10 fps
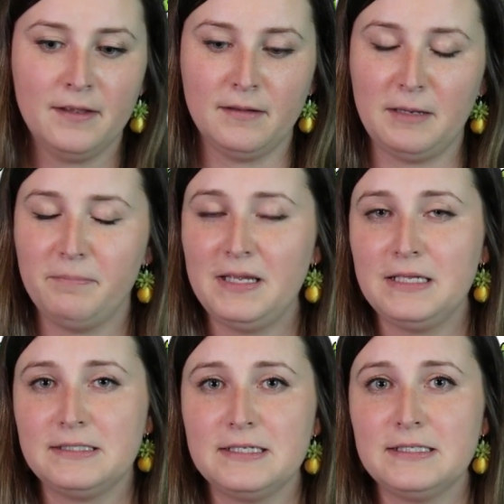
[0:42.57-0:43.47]
like
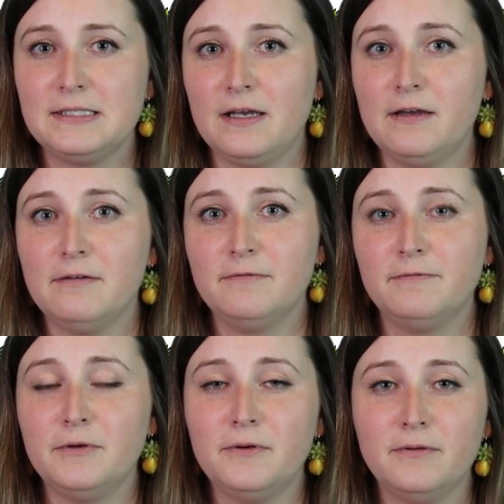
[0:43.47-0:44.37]
pieces of
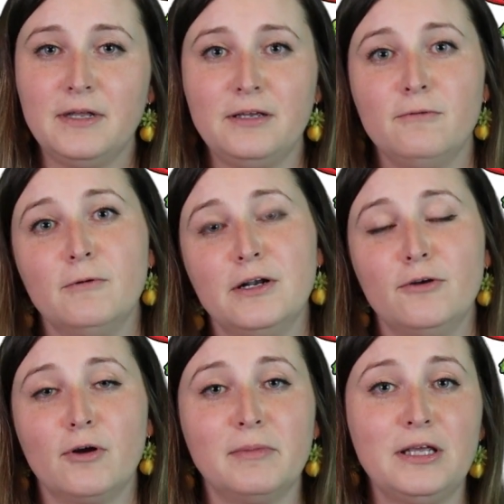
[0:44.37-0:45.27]
food that you wouldn't
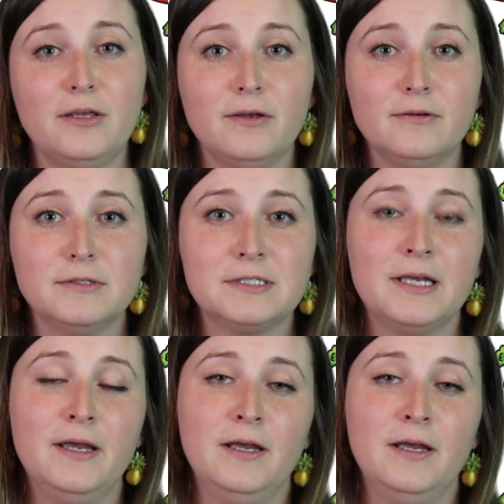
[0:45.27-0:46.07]
normally use.